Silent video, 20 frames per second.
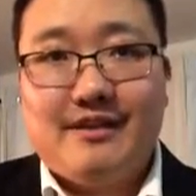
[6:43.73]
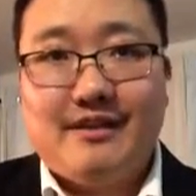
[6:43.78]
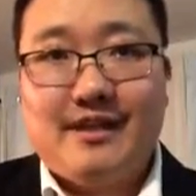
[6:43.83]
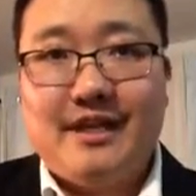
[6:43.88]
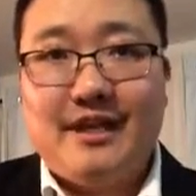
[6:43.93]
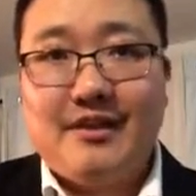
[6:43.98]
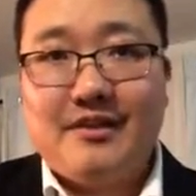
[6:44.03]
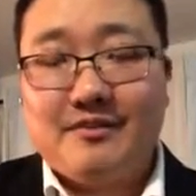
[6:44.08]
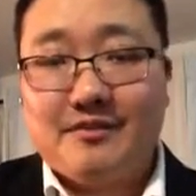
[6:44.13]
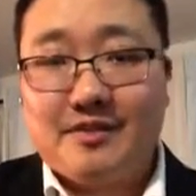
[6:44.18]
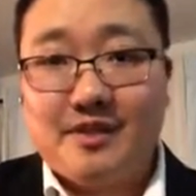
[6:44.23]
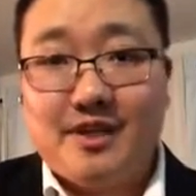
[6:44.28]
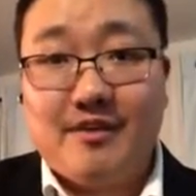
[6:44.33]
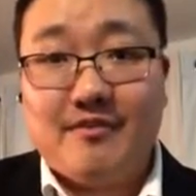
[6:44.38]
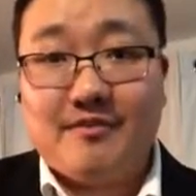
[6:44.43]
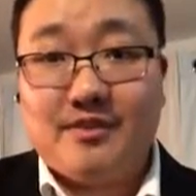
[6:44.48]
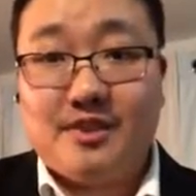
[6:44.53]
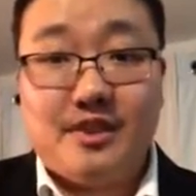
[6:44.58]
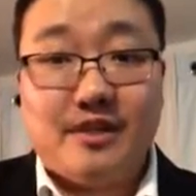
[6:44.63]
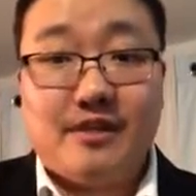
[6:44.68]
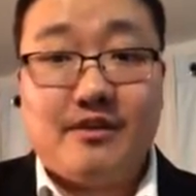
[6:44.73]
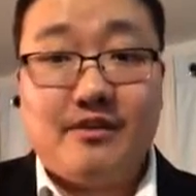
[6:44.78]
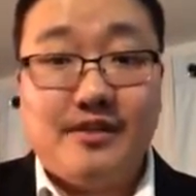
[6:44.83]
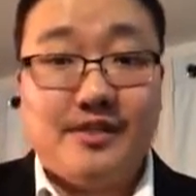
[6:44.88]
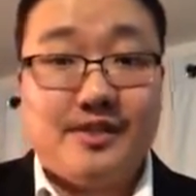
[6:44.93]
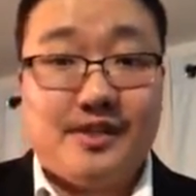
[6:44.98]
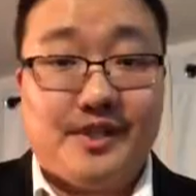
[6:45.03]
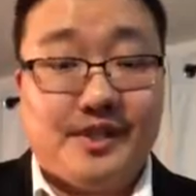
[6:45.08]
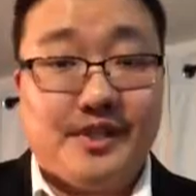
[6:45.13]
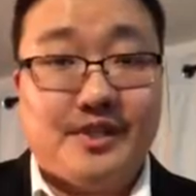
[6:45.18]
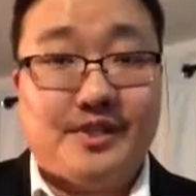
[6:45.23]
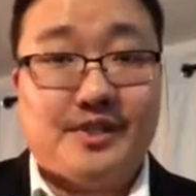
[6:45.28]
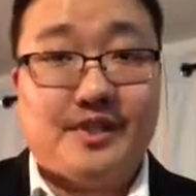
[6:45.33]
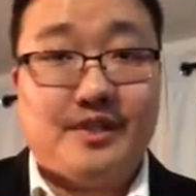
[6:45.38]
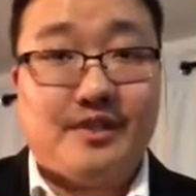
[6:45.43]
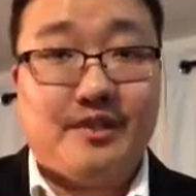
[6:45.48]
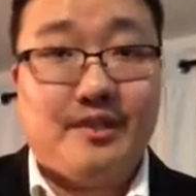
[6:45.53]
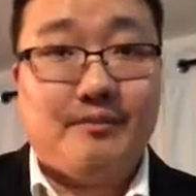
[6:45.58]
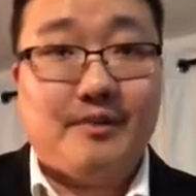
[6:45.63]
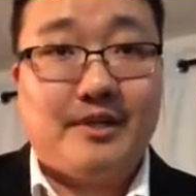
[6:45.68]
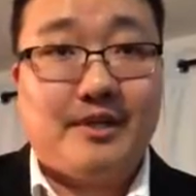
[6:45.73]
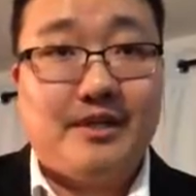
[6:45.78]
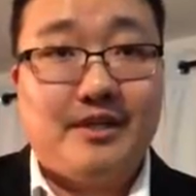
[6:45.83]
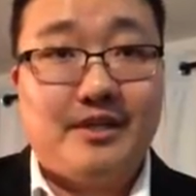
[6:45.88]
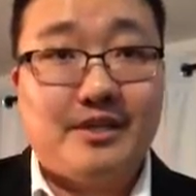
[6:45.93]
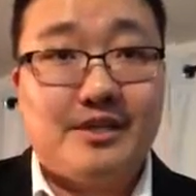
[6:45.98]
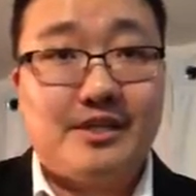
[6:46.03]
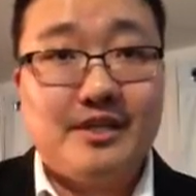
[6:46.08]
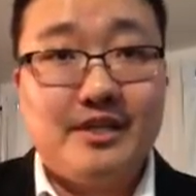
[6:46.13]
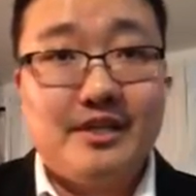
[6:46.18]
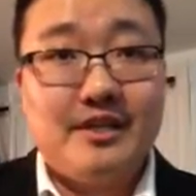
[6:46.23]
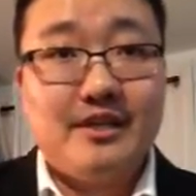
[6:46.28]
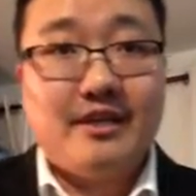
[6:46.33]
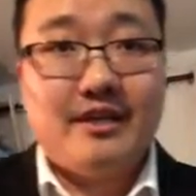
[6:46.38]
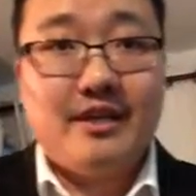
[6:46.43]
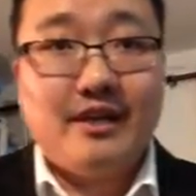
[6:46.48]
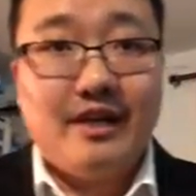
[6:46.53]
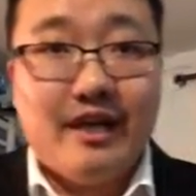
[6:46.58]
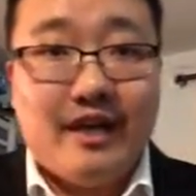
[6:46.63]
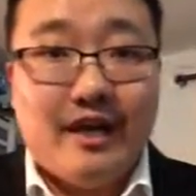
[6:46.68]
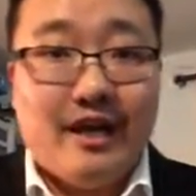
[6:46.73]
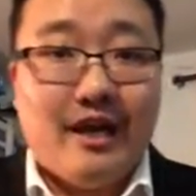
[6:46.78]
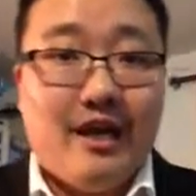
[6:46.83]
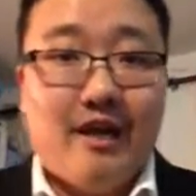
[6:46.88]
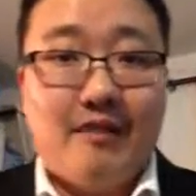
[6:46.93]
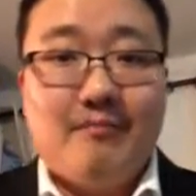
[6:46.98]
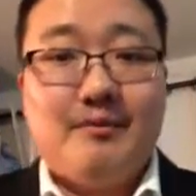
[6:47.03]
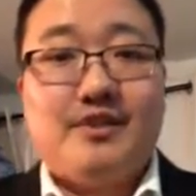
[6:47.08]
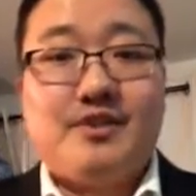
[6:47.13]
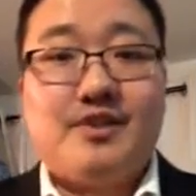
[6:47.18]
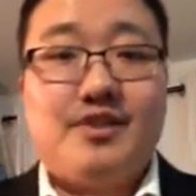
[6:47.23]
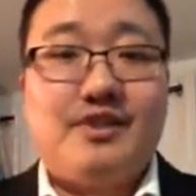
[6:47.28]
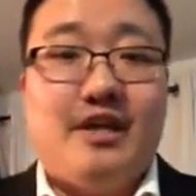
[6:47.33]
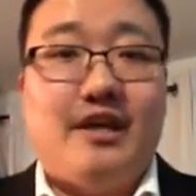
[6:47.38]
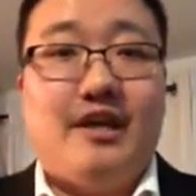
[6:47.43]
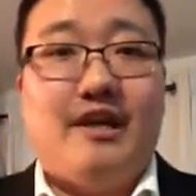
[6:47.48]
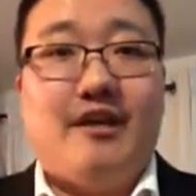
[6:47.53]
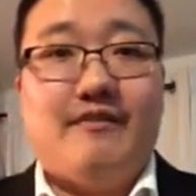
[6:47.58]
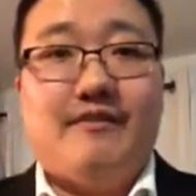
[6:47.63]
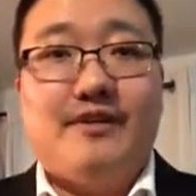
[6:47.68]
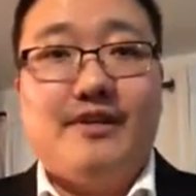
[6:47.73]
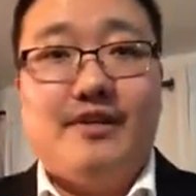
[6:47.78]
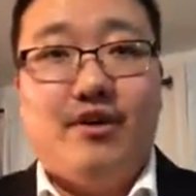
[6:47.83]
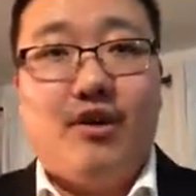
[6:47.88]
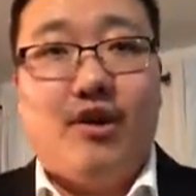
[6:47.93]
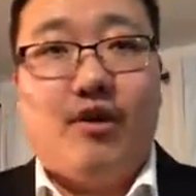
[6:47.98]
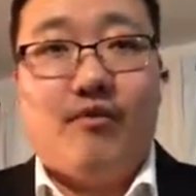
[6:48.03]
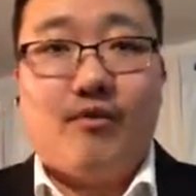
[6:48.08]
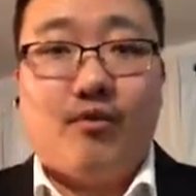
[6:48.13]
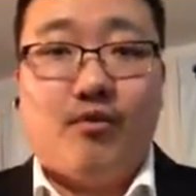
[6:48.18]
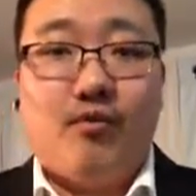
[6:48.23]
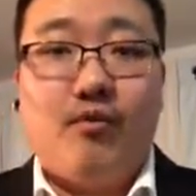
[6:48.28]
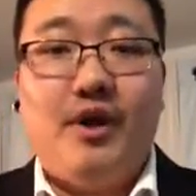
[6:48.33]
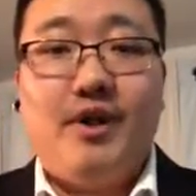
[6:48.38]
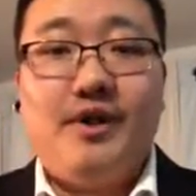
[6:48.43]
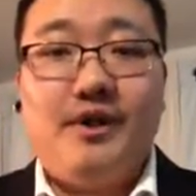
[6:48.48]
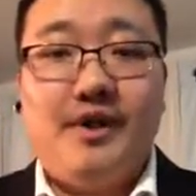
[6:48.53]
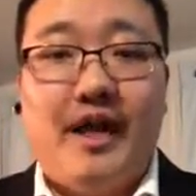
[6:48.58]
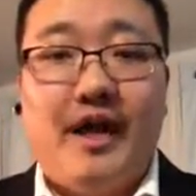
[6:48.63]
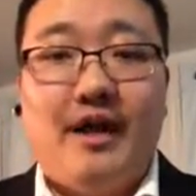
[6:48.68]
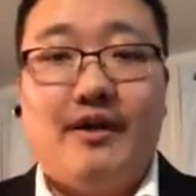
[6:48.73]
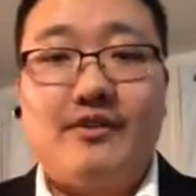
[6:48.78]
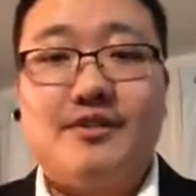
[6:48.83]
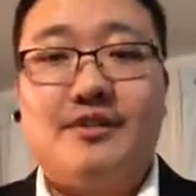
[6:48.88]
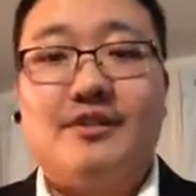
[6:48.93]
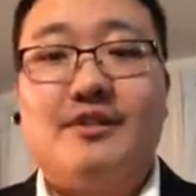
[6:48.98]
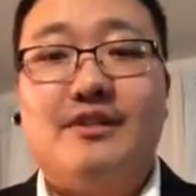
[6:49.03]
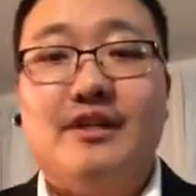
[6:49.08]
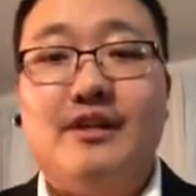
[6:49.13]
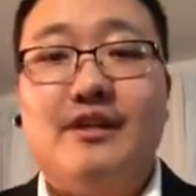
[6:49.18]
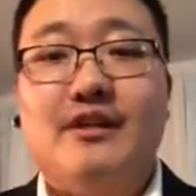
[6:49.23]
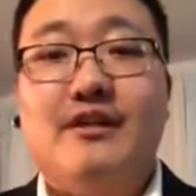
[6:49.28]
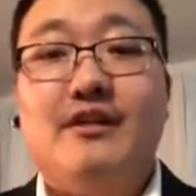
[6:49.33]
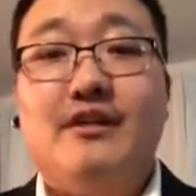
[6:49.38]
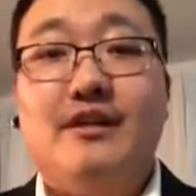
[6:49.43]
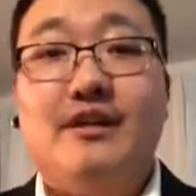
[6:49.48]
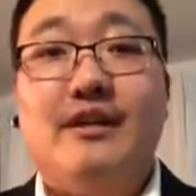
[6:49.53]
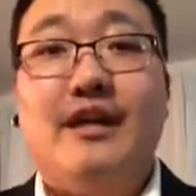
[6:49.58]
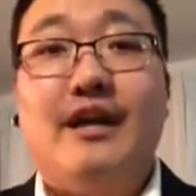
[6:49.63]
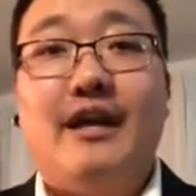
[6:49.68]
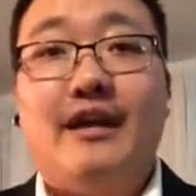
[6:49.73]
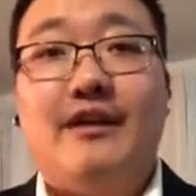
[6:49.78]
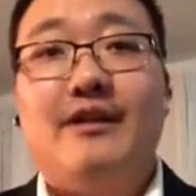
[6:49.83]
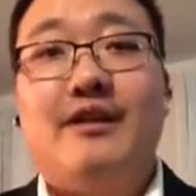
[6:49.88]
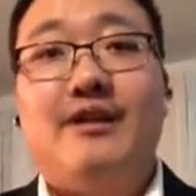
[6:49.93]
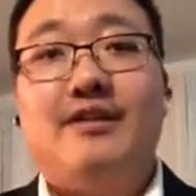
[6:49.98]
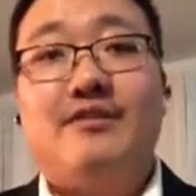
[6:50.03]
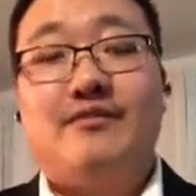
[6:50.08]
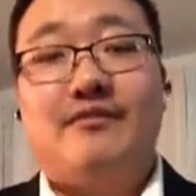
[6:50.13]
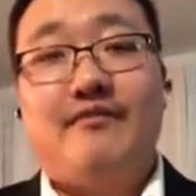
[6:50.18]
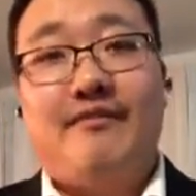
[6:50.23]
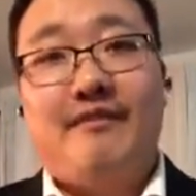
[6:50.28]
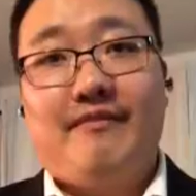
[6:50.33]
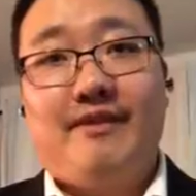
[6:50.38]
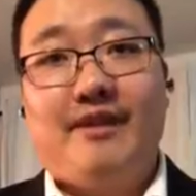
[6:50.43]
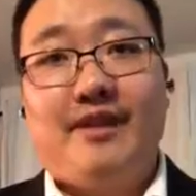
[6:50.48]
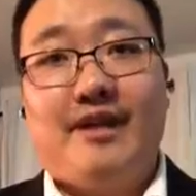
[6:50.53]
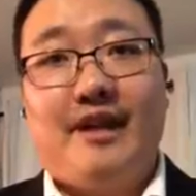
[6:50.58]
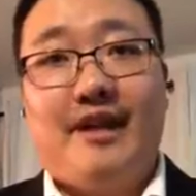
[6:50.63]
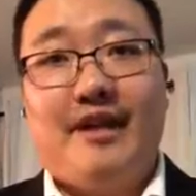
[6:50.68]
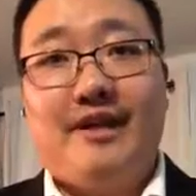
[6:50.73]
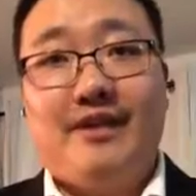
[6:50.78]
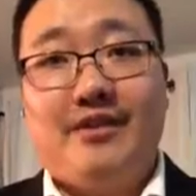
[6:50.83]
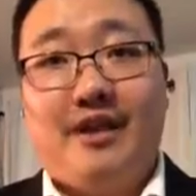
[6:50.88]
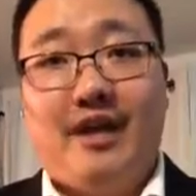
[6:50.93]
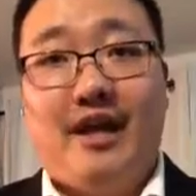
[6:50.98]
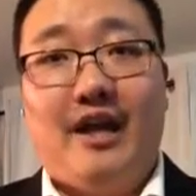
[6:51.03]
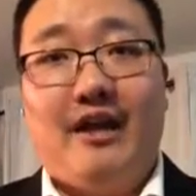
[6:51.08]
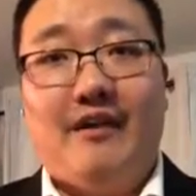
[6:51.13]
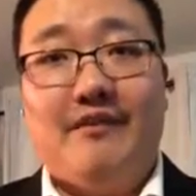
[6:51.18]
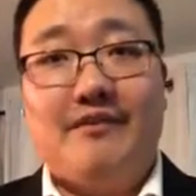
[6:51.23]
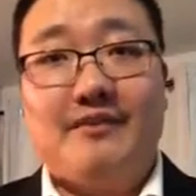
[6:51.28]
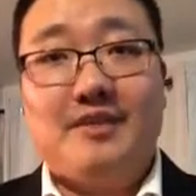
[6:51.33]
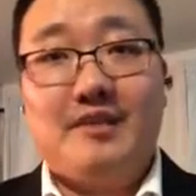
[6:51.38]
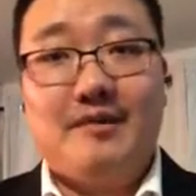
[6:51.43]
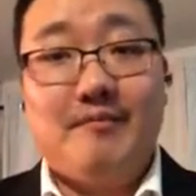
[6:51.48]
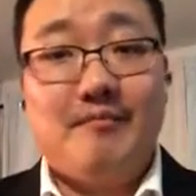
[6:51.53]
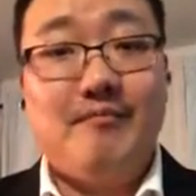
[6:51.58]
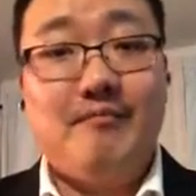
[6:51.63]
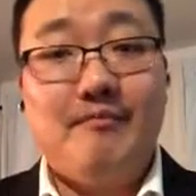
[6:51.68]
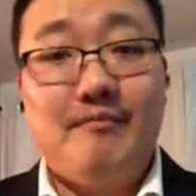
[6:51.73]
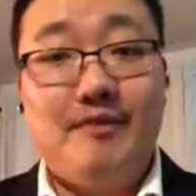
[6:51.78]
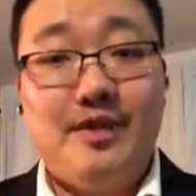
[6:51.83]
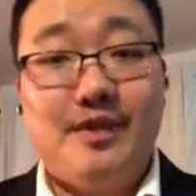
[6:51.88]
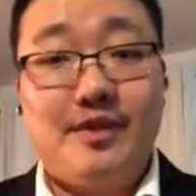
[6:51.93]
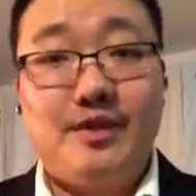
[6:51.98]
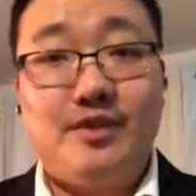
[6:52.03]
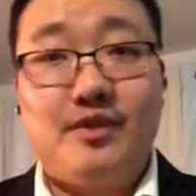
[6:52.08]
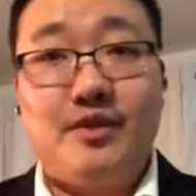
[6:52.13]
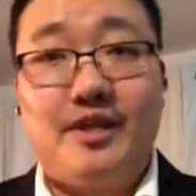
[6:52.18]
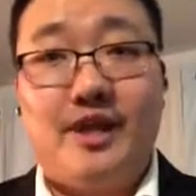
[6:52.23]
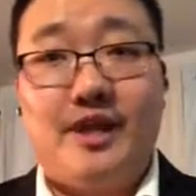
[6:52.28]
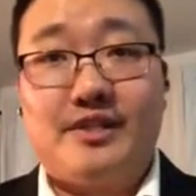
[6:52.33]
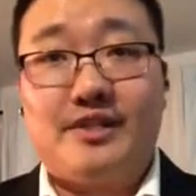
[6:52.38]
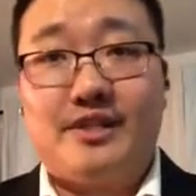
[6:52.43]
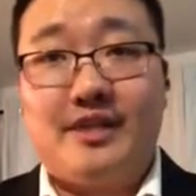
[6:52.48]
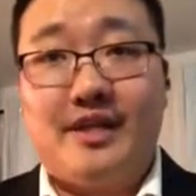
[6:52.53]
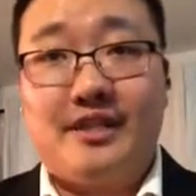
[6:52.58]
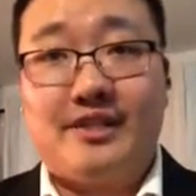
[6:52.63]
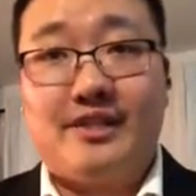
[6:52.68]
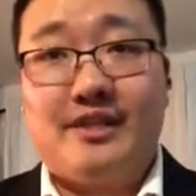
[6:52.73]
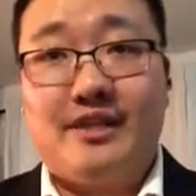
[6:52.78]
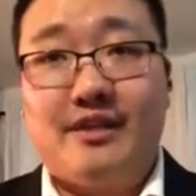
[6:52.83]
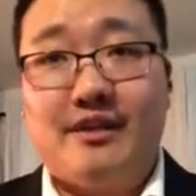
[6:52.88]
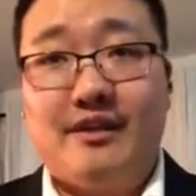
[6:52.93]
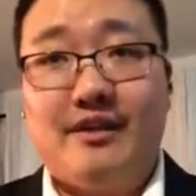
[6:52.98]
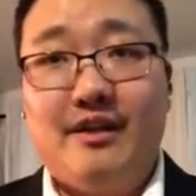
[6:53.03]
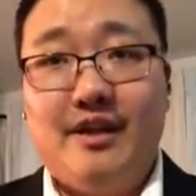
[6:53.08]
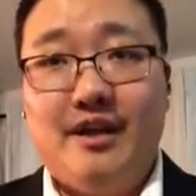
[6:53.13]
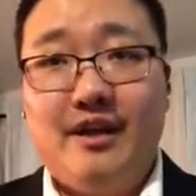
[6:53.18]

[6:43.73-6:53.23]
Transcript: count themselves in a good statistic, though, because helmets saved over 1,859 lives in 2019,